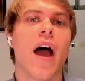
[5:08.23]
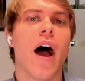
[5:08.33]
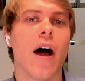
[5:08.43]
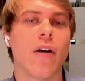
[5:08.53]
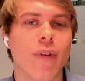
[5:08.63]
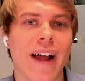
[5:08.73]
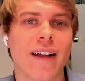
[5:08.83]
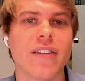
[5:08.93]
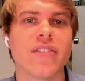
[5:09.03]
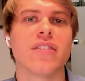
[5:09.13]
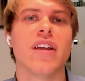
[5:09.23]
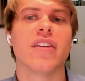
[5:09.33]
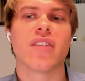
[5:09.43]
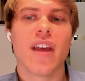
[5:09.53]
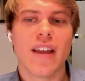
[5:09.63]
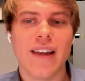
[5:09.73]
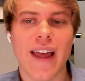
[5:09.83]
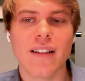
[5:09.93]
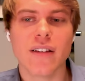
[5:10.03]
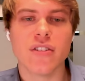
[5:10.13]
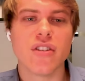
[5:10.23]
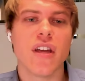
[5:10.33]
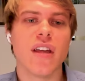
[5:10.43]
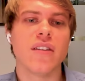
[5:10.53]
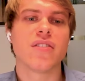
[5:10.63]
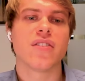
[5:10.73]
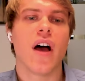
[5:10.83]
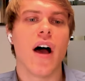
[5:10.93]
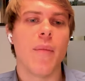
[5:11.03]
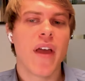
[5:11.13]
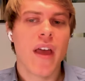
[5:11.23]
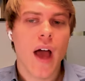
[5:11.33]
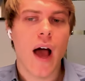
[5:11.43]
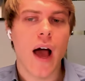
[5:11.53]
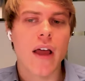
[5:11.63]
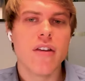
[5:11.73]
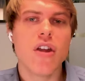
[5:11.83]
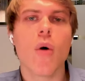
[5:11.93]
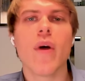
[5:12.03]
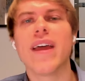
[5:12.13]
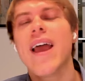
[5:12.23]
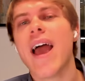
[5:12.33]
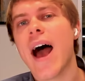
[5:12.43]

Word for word: uh, recklessness, negligence, um, uh, knowing.